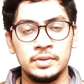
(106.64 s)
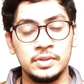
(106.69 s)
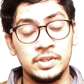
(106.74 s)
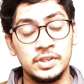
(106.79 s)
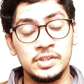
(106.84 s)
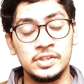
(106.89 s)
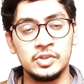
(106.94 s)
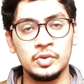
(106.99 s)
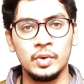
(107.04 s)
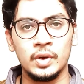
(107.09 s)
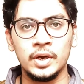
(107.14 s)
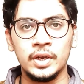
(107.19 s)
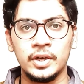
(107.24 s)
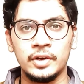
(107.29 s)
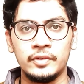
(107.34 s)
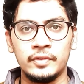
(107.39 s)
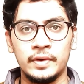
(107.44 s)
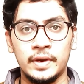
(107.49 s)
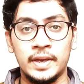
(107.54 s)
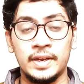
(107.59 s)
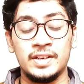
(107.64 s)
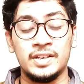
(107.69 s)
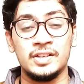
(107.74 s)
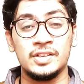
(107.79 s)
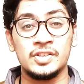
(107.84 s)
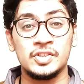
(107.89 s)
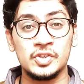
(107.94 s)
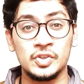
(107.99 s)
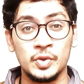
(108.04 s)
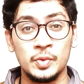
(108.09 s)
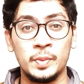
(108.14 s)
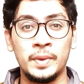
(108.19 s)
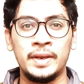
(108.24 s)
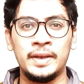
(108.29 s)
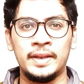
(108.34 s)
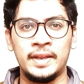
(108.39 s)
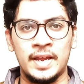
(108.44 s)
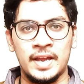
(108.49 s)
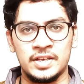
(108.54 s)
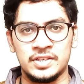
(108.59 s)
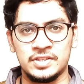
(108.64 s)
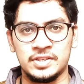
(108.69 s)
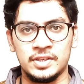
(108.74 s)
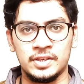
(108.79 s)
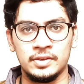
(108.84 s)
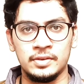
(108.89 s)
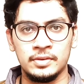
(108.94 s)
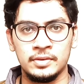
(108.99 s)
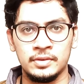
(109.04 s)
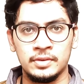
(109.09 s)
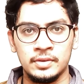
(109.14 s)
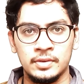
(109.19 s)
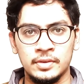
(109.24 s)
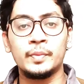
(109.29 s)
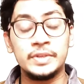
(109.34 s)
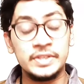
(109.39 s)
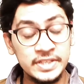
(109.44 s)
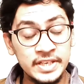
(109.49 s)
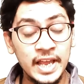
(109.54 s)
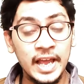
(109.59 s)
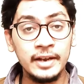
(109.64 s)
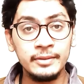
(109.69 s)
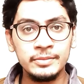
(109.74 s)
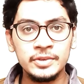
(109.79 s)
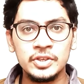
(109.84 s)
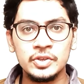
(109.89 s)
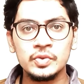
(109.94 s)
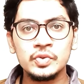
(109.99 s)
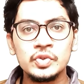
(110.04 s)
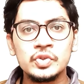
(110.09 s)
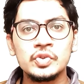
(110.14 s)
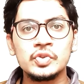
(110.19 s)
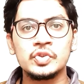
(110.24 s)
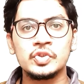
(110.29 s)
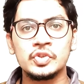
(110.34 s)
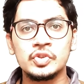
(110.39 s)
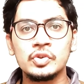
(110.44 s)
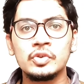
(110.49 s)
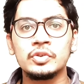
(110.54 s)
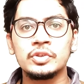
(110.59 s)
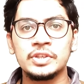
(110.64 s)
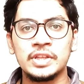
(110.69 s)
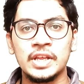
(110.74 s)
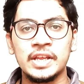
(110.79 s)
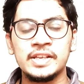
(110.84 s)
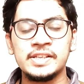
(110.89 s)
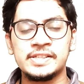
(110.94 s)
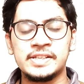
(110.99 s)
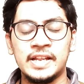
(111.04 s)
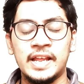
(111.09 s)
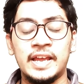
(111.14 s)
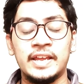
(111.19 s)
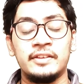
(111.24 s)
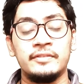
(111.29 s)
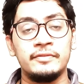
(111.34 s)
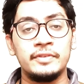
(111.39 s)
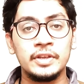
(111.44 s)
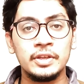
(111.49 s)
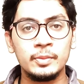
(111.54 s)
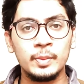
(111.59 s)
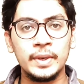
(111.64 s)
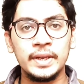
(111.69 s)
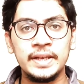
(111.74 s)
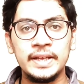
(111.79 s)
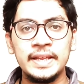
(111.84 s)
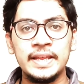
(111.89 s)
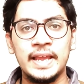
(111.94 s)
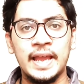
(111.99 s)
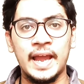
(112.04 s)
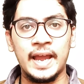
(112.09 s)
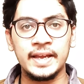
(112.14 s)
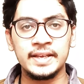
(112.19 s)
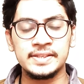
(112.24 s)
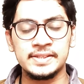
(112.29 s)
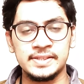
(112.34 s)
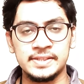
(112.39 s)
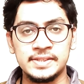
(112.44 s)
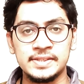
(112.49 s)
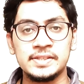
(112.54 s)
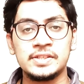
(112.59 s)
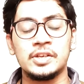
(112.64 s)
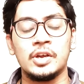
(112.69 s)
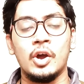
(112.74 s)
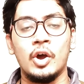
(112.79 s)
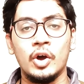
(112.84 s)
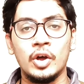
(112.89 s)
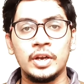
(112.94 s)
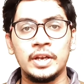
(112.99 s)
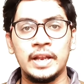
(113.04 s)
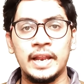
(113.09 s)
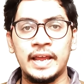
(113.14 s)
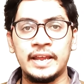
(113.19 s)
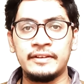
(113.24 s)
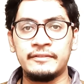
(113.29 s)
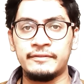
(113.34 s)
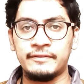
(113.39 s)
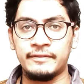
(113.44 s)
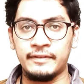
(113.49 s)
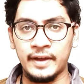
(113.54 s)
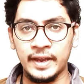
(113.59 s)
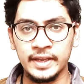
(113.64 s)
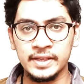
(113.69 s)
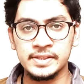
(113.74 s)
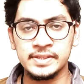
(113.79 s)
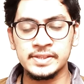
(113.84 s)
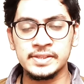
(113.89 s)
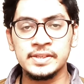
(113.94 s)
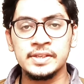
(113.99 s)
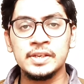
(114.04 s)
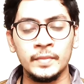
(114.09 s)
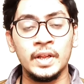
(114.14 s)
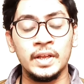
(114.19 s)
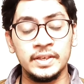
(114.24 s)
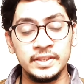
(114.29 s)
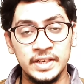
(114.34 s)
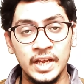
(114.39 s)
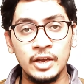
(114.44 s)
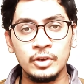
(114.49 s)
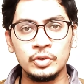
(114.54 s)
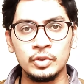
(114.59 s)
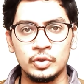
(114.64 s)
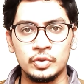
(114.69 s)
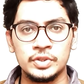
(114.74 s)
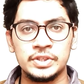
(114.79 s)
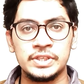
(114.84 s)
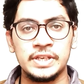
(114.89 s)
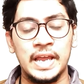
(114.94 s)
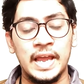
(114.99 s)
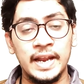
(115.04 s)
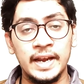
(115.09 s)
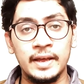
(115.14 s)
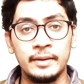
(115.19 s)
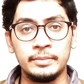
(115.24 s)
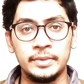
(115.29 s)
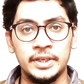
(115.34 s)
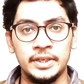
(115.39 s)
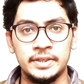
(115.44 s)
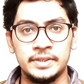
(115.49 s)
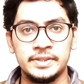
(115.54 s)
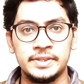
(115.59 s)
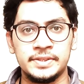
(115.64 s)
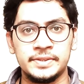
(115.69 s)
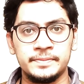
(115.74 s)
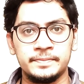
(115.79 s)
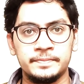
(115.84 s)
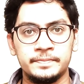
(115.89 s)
Yes, you heard it right, squid caching, which can be used to store things like frequently accessed online files, downloads, and updates,